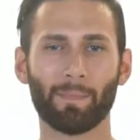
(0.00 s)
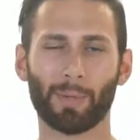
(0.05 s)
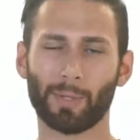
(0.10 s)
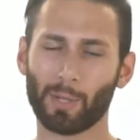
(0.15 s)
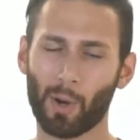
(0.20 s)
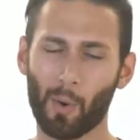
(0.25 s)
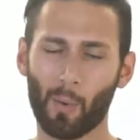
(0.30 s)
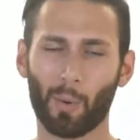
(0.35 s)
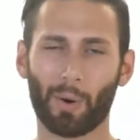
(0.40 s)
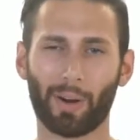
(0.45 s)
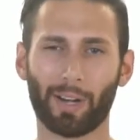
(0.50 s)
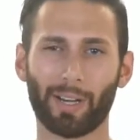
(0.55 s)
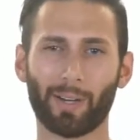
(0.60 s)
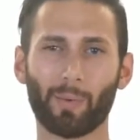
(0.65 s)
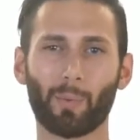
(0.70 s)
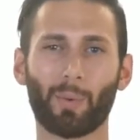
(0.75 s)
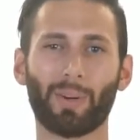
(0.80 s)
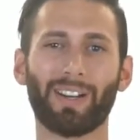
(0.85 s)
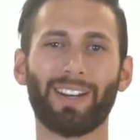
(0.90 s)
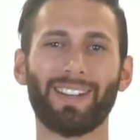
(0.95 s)
But don't
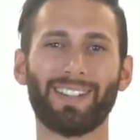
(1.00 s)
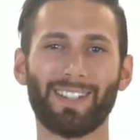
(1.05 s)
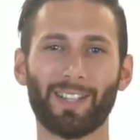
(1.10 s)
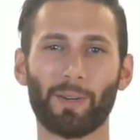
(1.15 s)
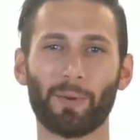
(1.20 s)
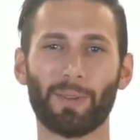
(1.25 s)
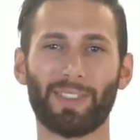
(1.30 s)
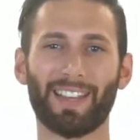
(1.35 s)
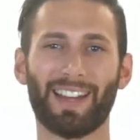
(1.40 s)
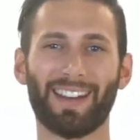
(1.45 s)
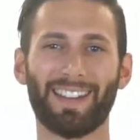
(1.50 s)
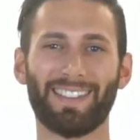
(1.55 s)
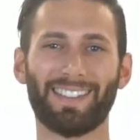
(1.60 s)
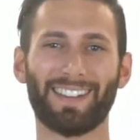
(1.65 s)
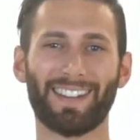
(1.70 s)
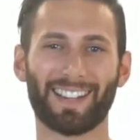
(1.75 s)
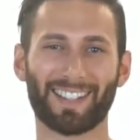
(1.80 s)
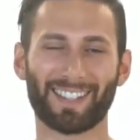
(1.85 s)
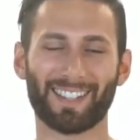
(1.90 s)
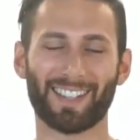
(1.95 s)
worry, we're going to deal with that in
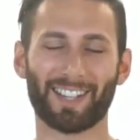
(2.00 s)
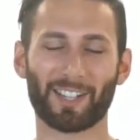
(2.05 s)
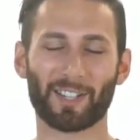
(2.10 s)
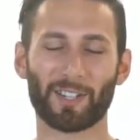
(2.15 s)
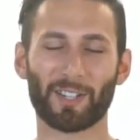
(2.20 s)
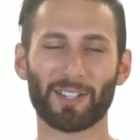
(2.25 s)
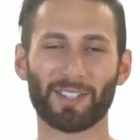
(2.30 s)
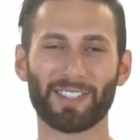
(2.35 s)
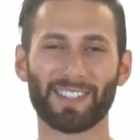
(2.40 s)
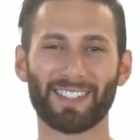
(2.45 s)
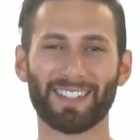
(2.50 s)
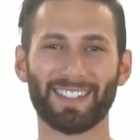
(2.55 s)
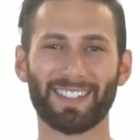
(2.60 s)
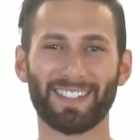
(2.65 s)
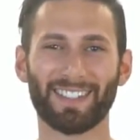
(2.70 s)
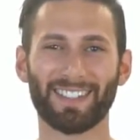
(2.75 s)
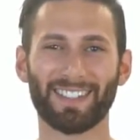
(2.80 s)
the next lectures.